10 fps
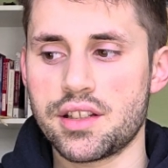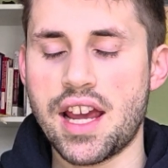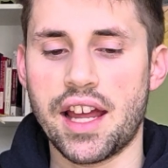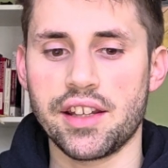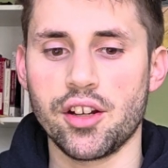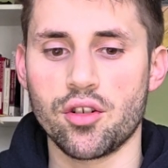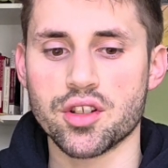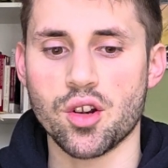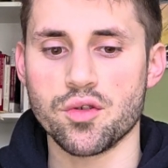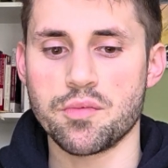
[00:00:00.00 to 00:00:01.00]
10
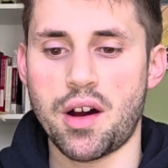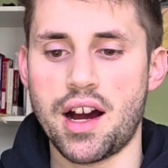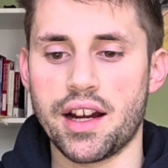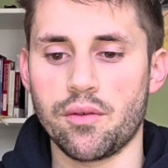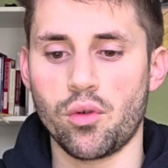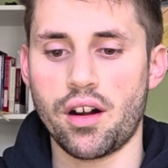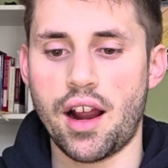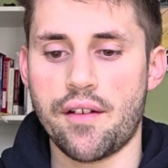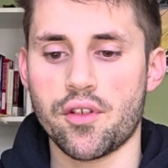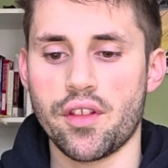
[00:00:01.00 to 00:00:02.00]
years goes by
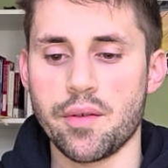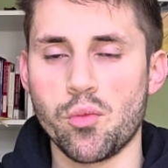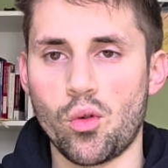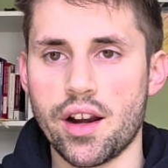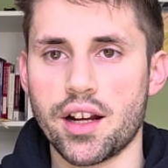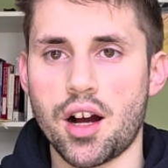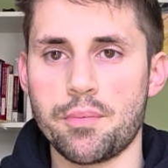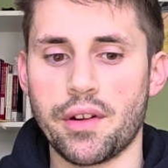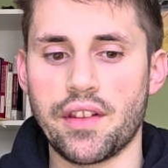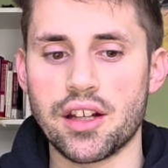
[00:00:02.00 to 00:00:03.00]
after they break
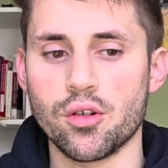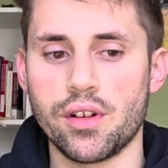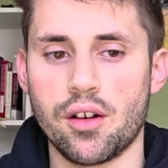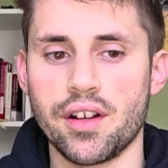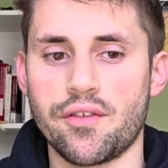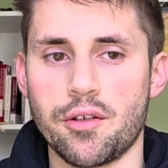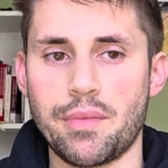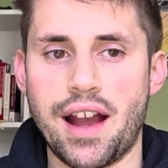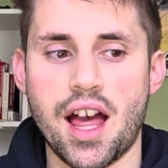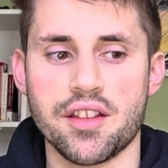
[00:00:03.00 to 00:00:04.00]
up and they go down different
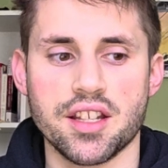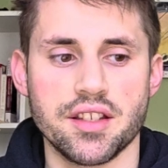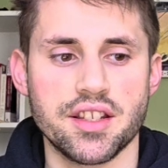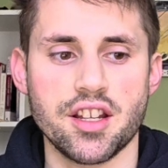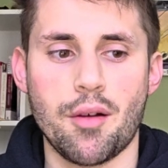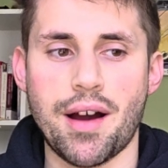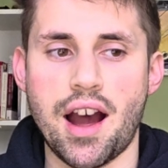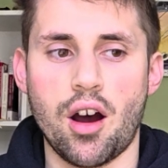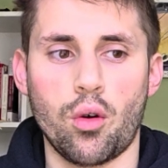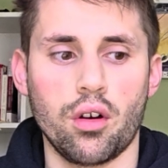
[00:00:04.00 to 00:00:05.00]
paths, and
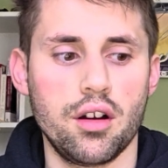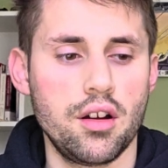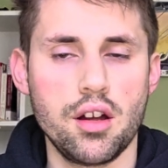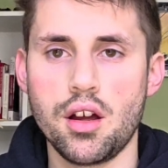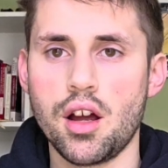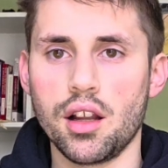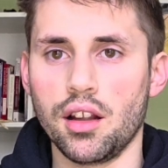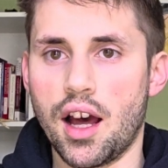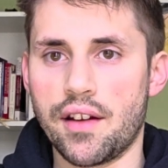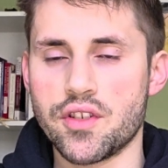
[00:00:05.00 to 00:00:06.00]
somehow
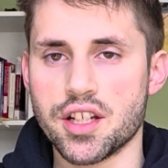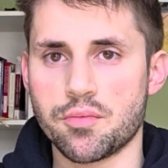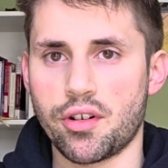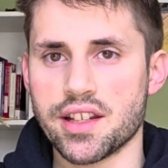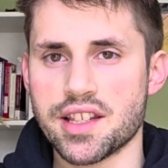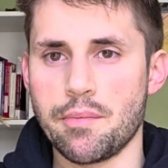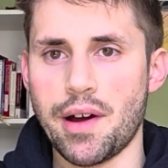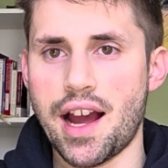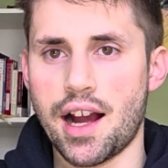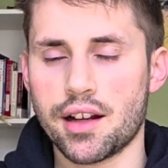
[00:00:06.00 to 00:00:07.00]
life just brings them
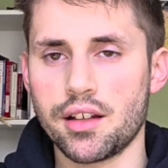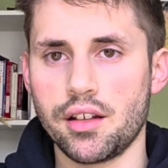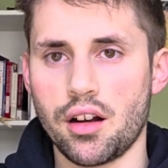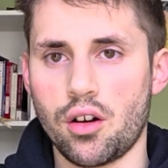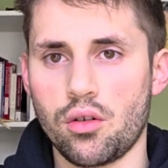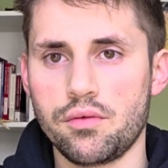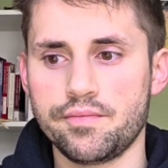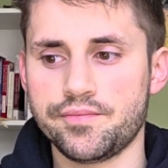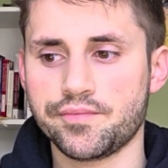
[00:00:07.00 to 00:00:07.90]
back, you know,